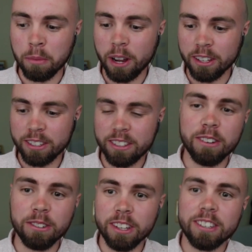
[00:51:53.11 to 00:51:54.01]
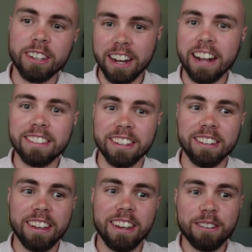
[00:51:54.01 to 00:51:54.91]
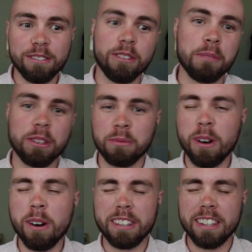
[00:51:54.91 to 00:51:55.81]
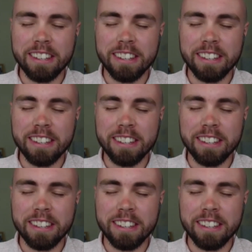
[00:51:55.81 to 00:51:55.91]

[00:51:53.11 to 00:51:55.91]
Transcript: and we are so disconnected from this world.